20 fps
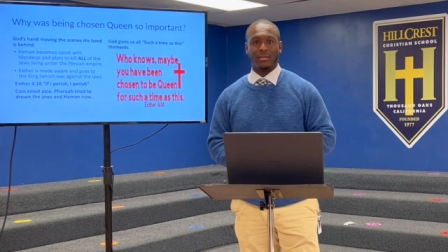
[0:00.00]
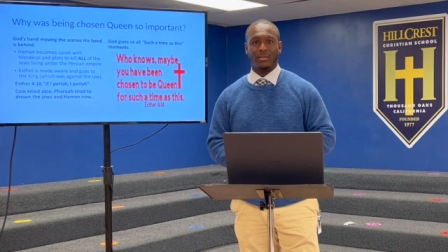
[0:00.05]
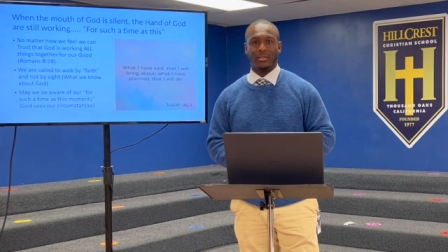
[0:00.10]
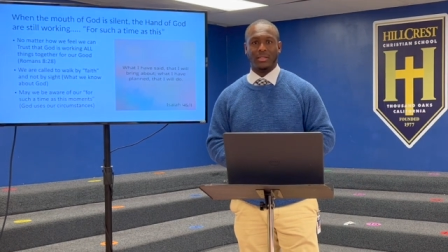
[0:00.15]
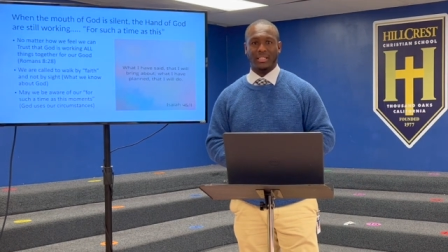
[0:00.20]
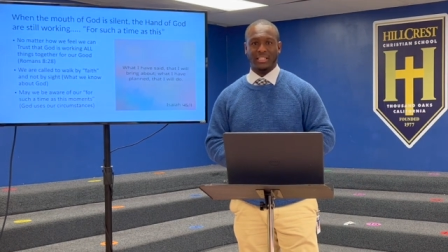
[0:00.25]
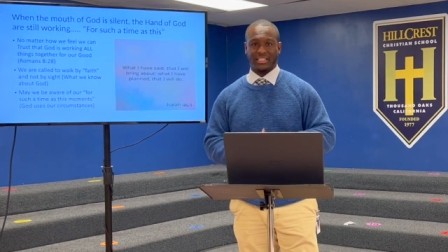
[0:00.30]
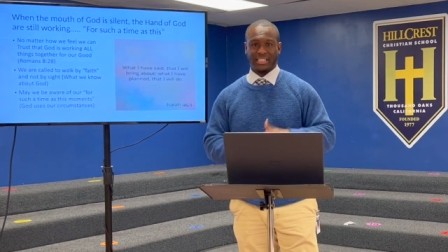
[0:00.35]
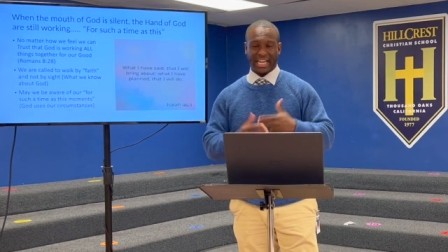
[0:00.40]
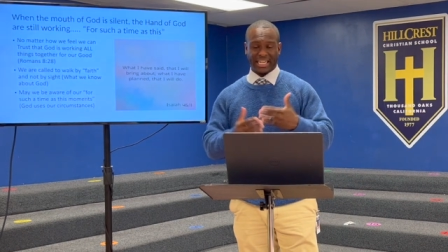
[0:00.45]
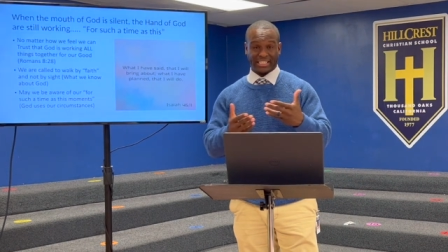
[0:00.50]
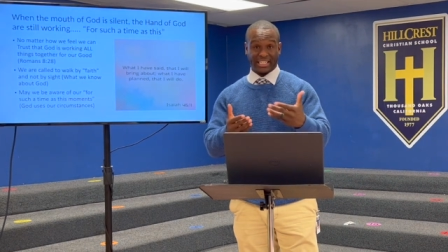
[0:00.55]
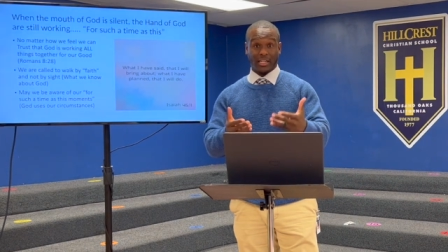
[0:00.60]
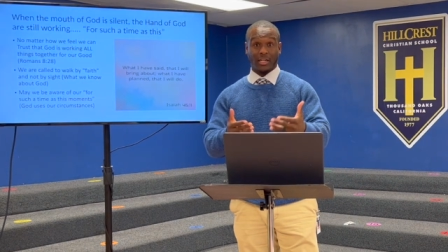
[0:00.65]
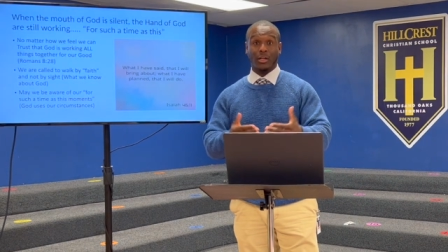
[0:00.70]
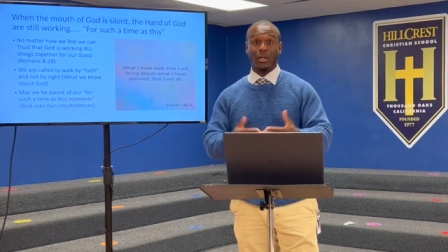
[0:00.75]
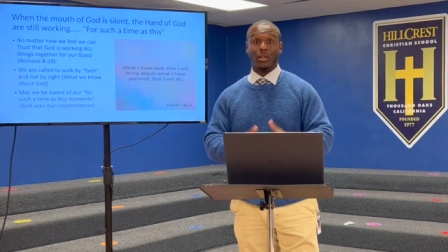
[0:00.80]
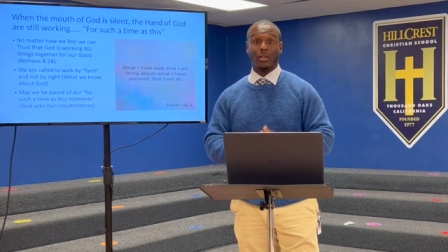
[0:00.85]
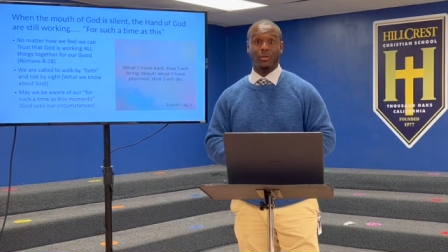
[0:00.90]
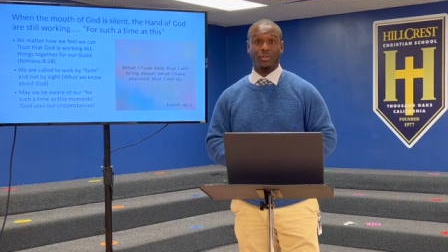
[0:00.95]
And, saints, in
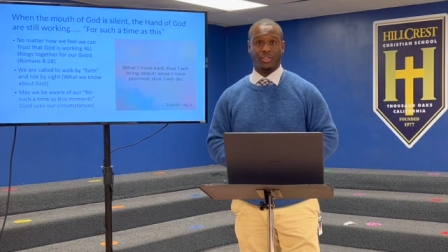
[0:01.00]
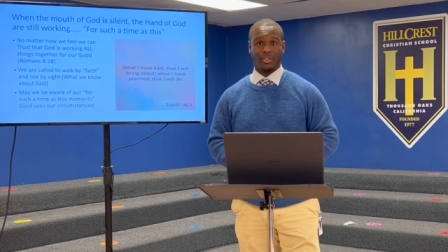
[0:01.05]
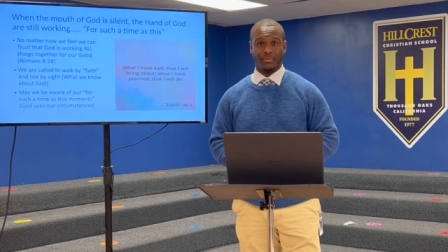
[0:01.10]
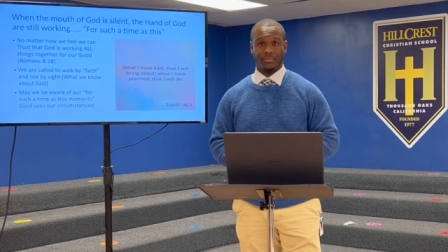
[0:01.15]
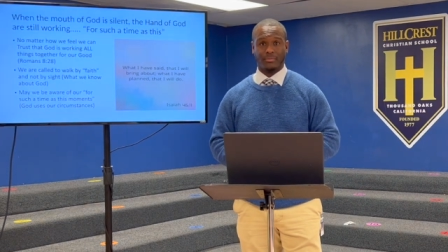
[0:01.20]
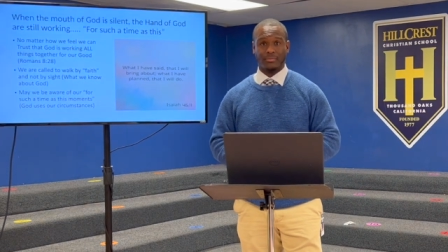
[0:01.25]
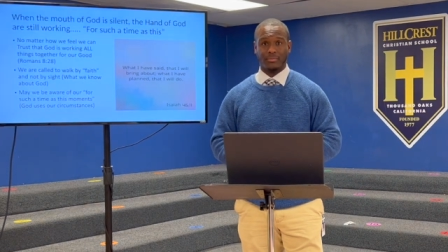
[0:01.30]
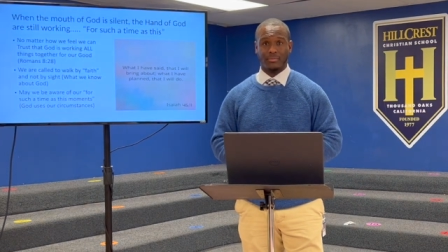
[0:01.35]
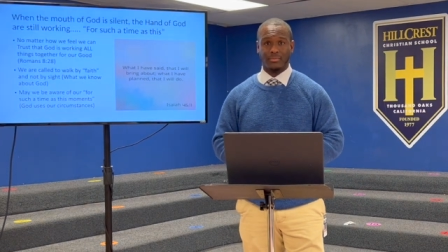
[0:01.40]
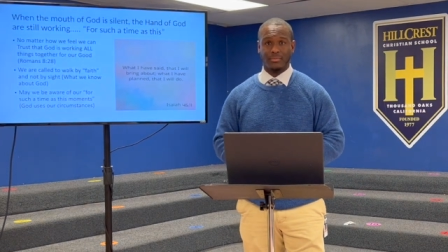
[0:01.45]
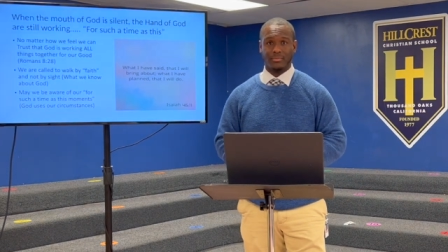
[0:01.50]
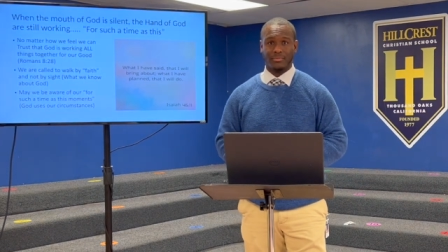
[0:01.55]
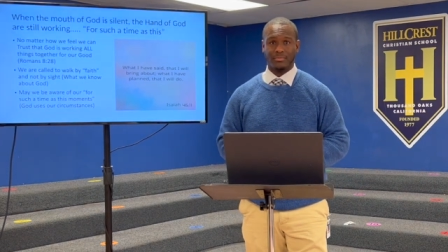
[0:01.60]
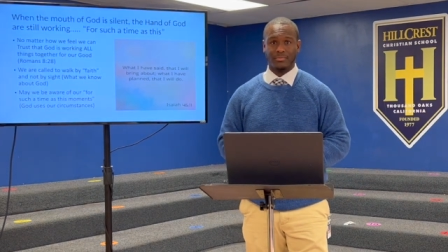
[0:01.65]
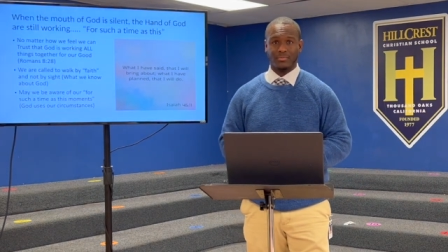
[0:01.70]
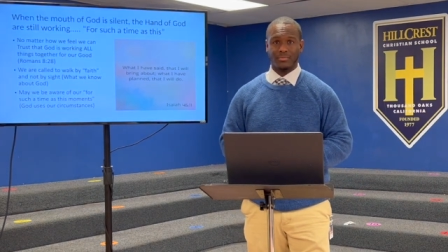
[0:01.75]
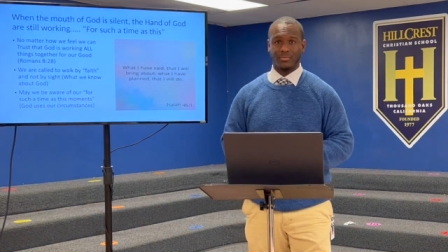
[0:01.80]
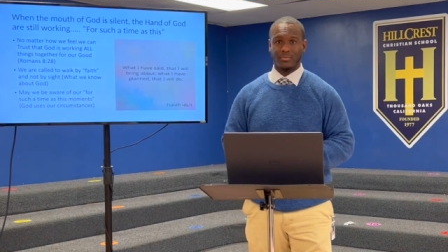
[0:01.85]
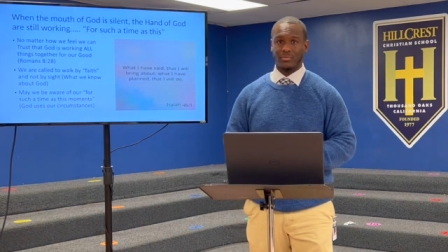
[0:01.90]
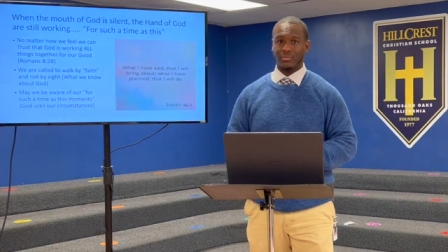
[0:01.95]
conclusion,
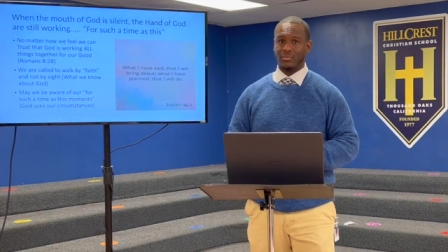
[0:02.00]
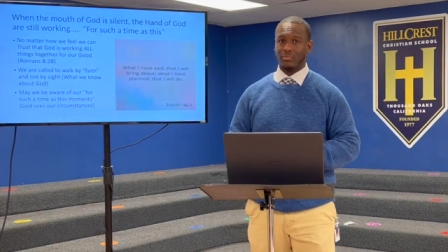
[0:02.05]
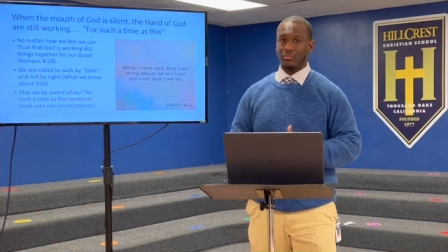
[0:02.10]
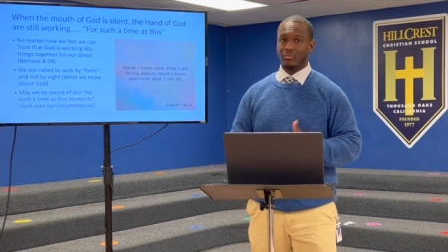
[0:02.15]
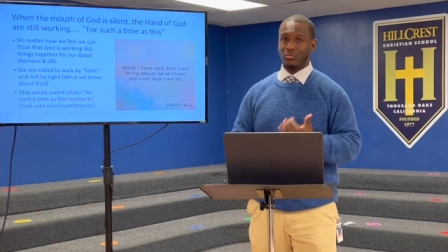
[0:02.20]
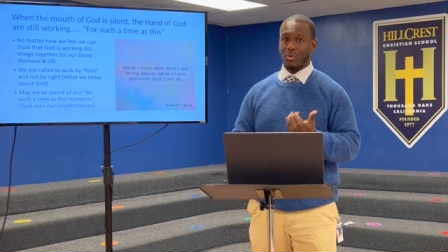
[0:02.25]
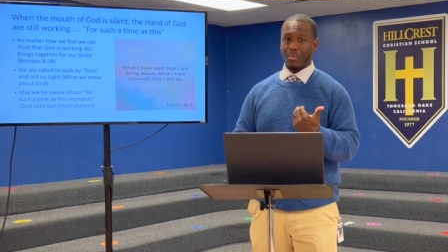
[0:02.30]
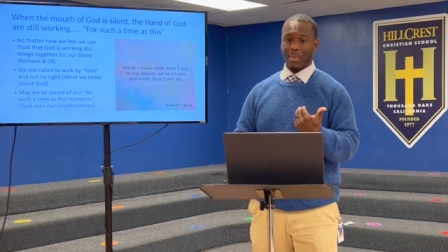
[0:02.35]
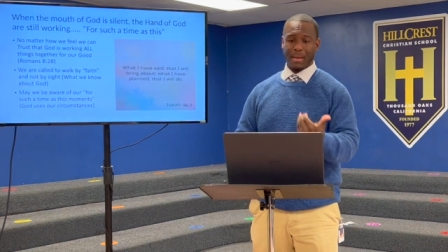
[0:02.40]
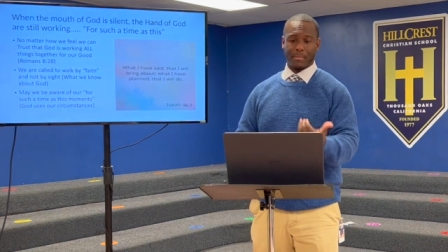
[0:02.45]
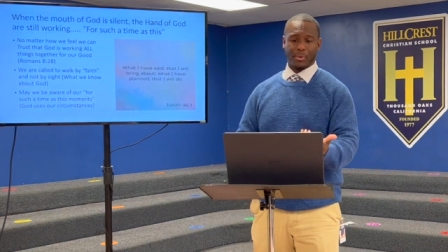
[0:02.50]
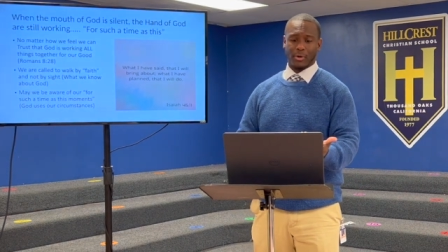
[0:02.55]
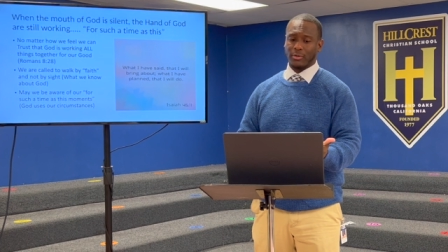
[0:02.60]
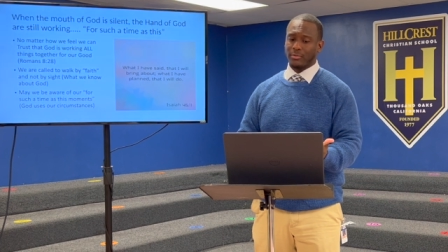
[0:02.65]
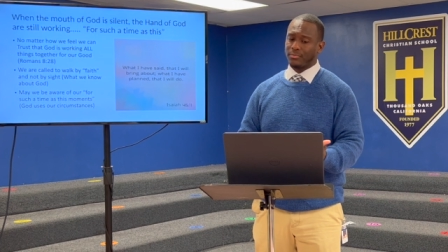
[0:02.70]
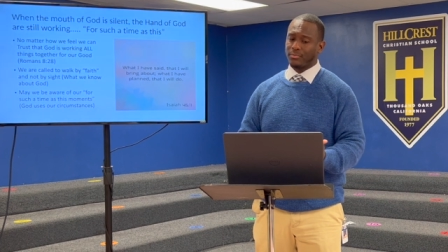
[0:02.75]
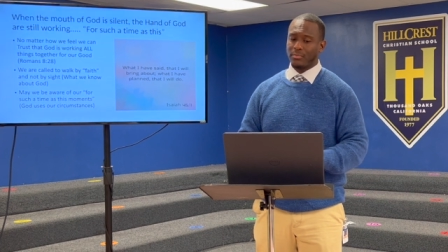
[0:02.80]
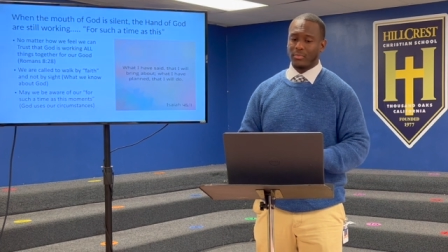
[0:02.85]
remember